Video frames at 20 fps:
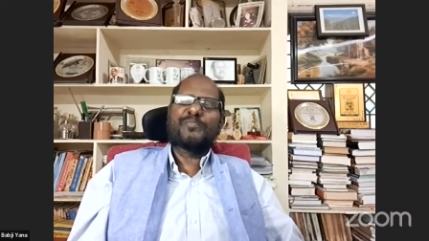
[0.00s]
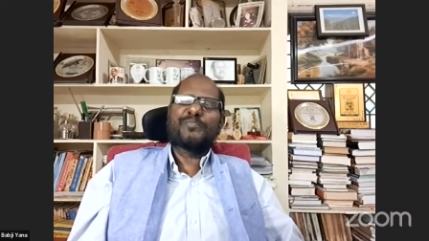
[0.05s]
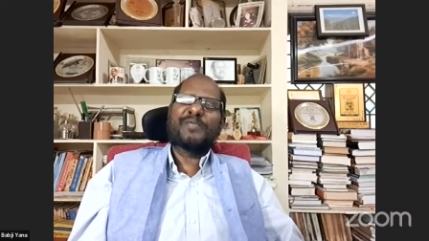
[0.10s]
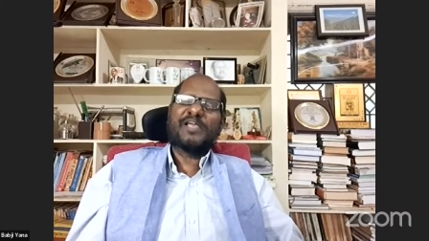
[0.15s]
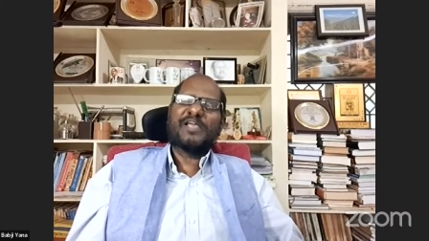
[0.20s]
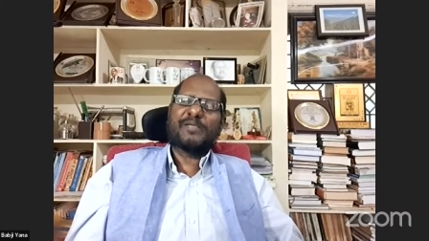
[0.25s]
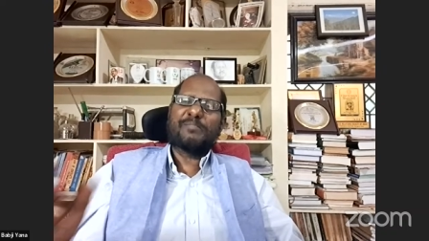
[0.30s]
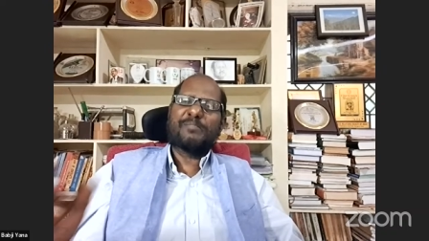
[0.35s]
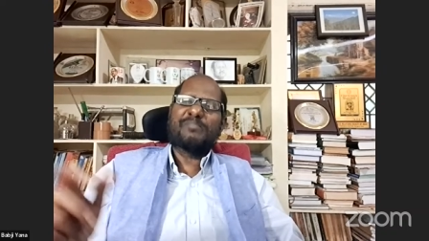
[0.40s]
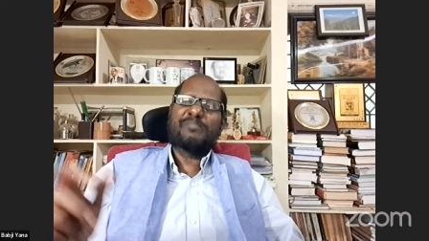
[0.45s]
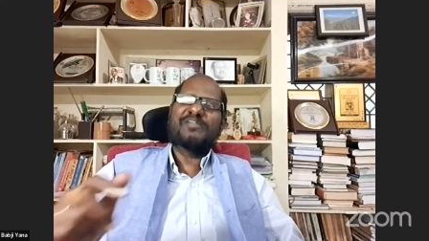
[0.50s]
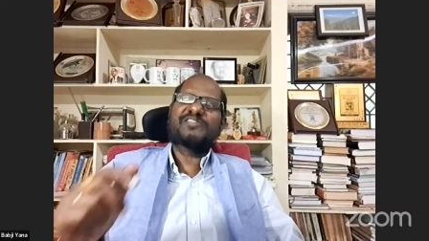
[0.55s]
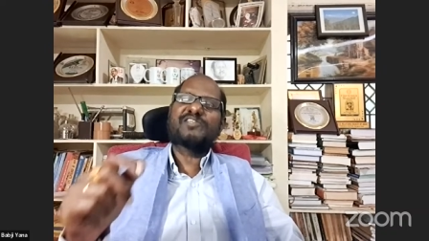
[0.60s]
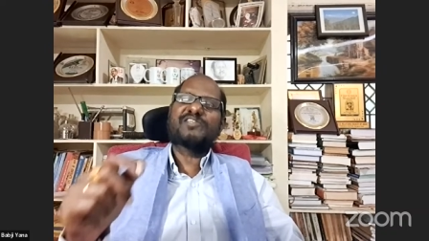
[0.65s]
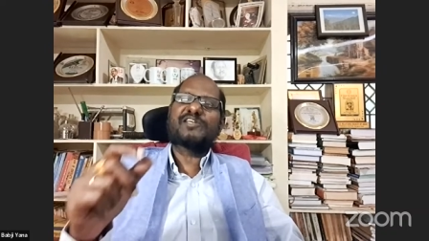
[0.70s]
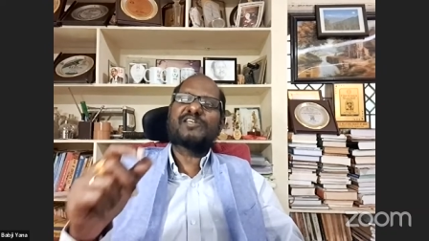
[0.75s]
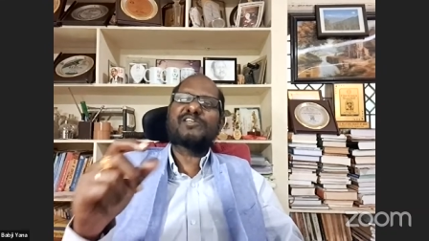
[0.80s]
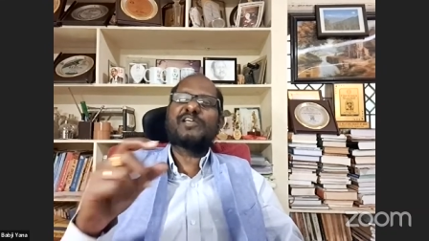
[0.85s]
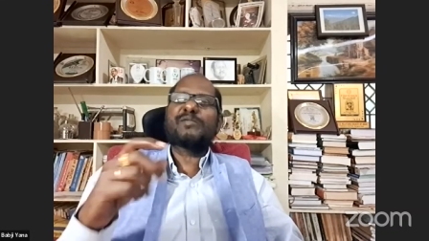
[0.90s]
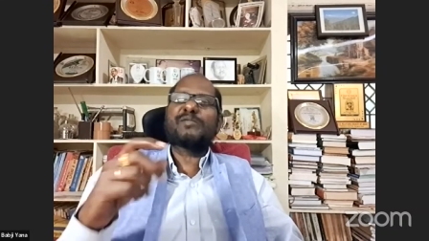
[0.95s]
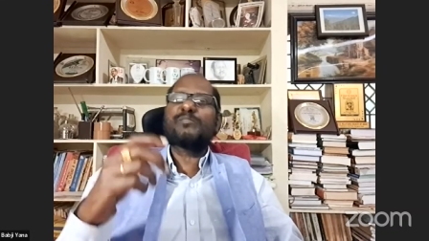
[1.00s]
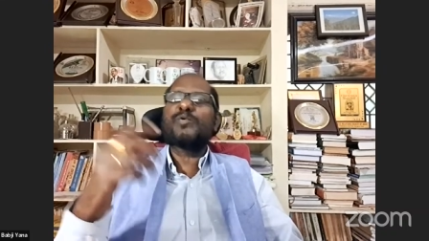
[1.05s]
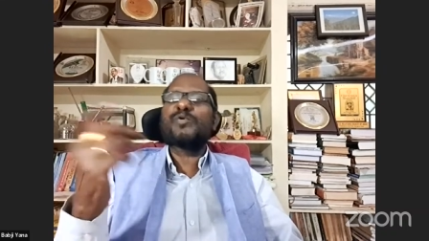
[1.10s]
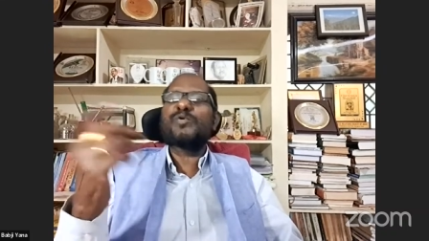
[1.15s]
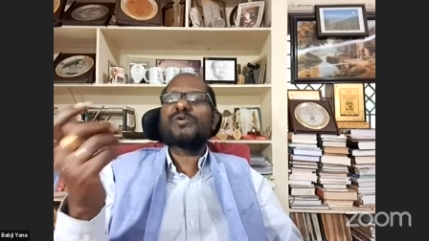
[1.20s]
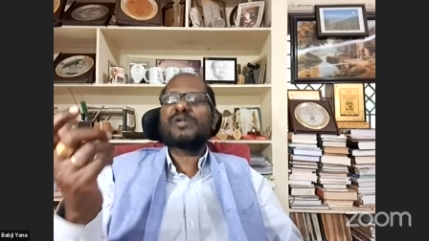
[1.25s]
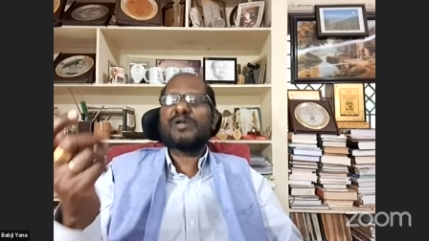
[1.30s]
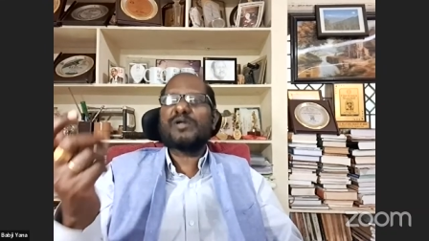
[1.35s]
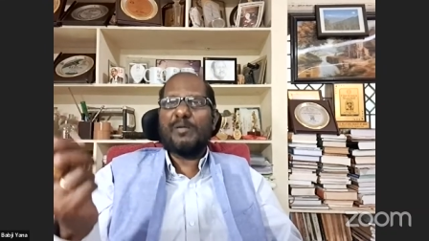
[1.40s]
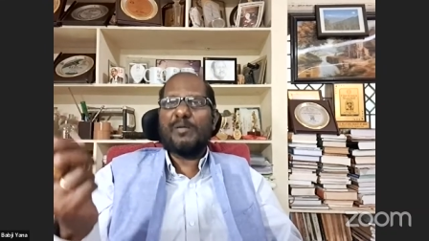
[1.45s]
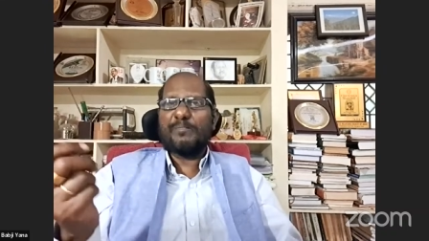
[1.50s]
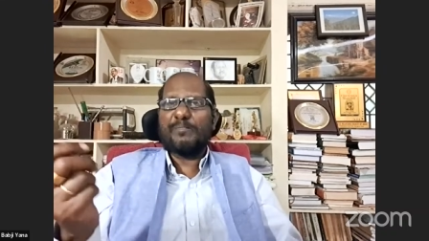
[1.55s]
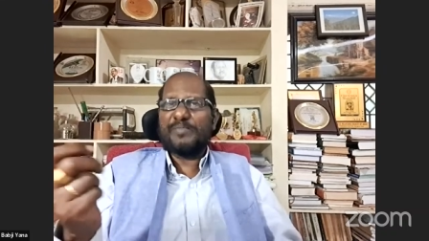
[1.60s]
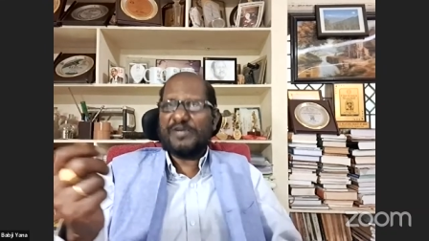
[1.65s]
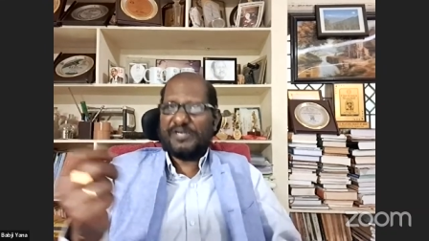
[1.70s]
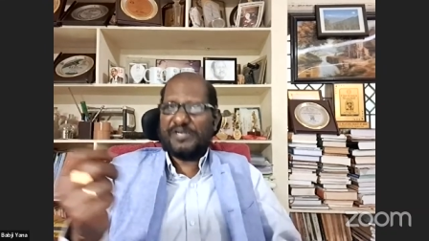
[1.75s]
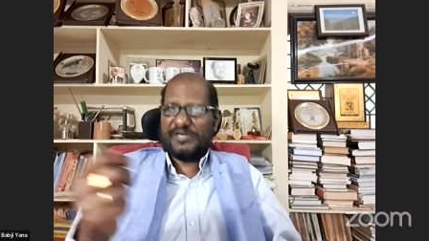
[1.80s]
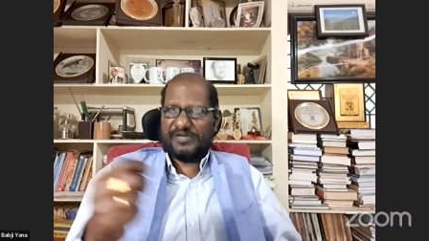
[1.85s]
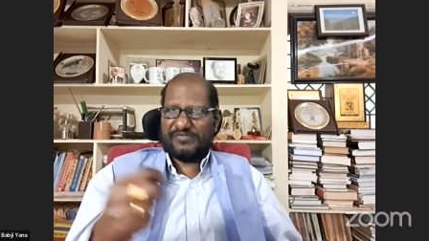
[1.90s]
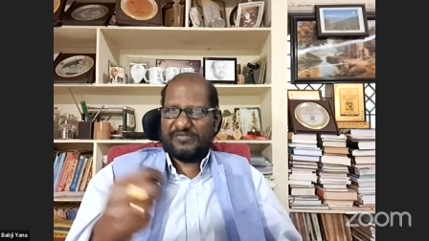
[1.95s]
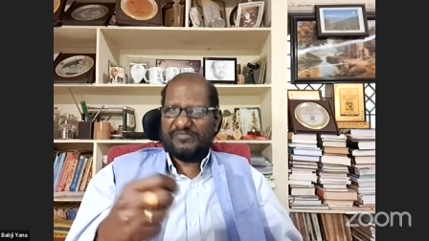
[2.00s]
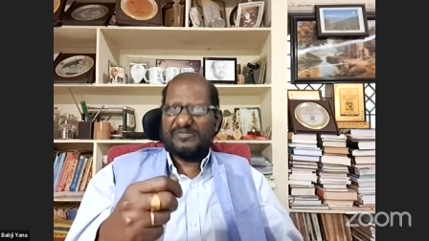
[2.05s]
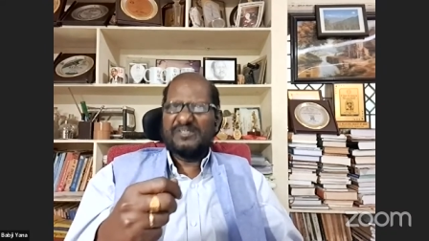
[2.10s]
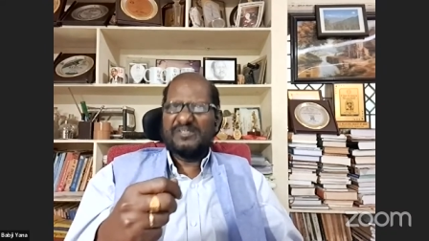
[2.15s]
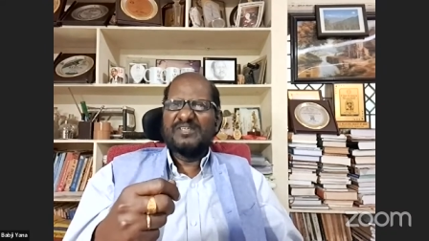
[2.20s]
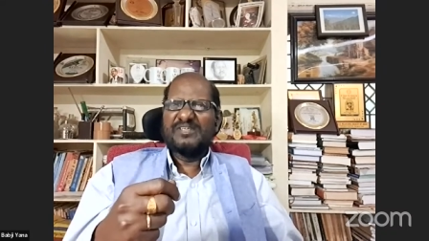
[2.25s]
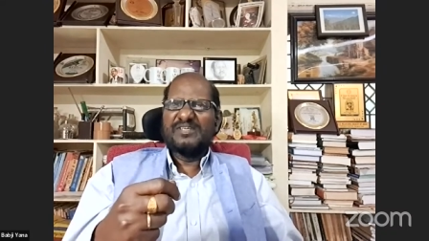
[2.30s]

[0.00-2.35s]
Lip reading: to make public sector more competitive.